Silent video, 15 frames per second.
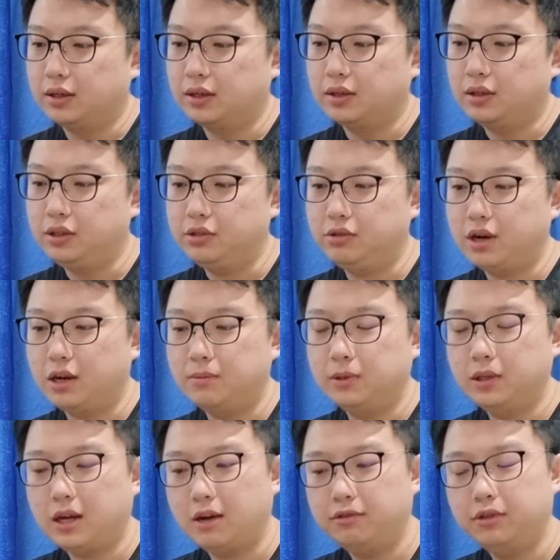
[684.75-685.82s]
this rubber,
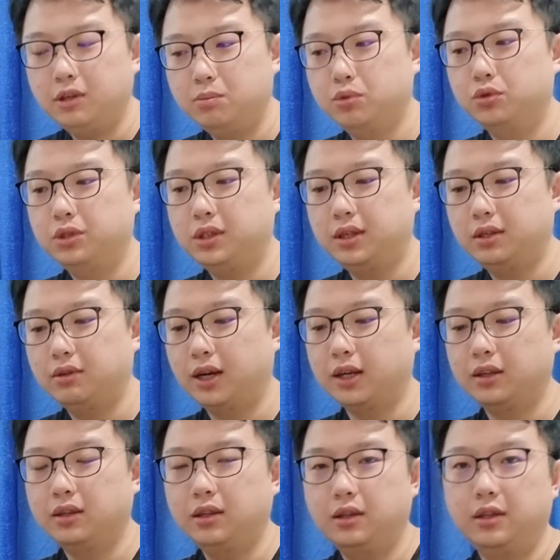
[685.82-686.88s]
after boosting, right,
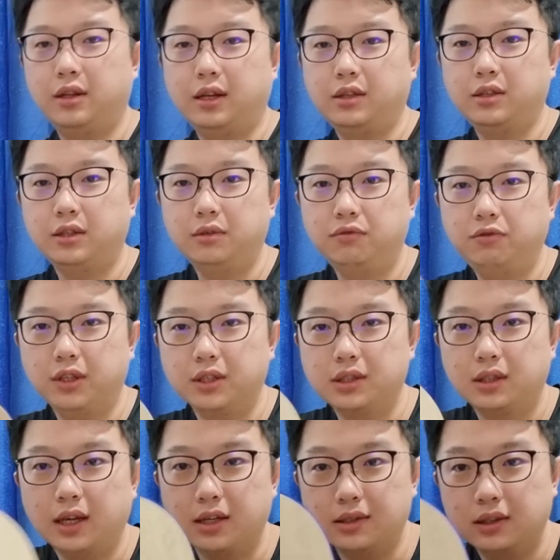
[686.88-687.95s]
it actually fits
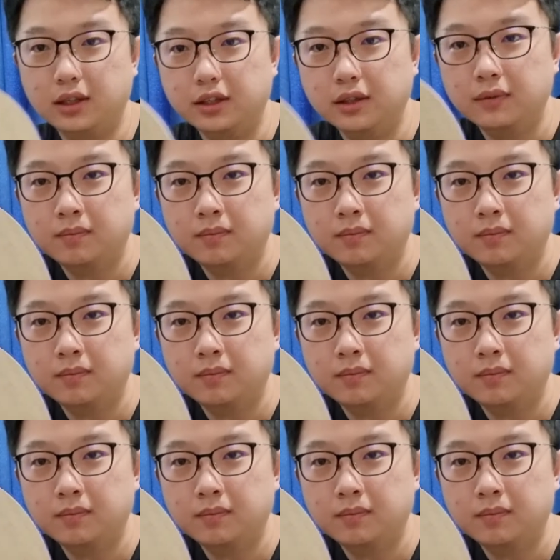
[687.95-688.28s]
nicely.